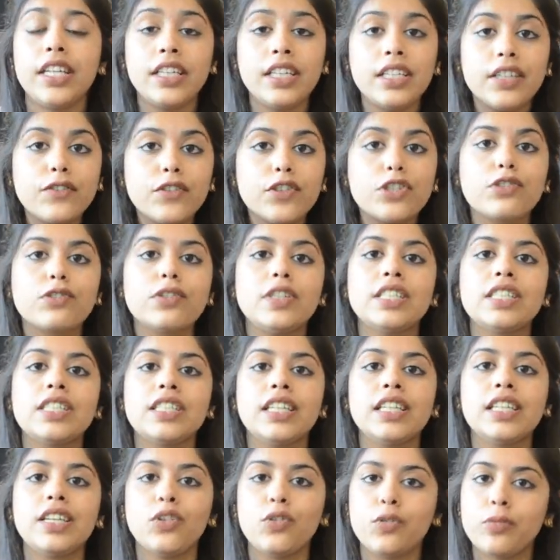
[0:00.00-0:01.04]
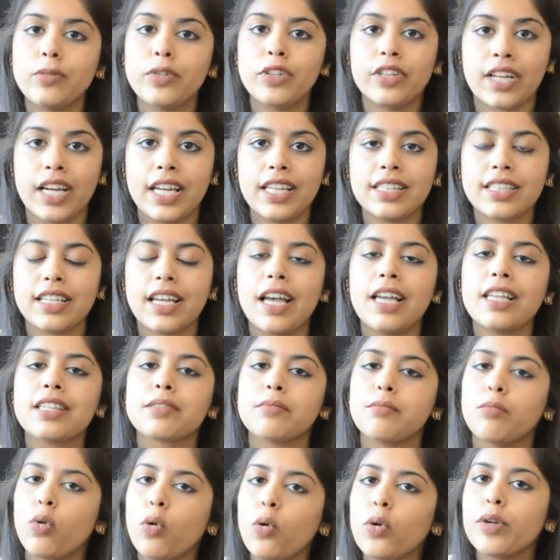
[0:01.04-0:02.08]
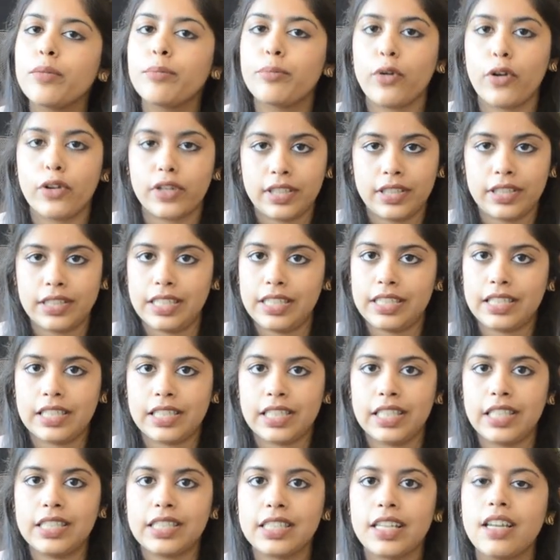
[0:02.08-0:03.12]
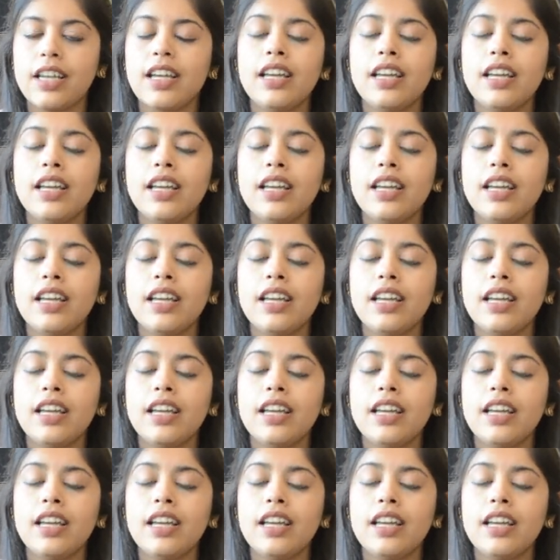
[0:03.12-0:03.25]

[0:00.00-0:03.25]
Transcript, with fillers: individualistic human rights as more important these days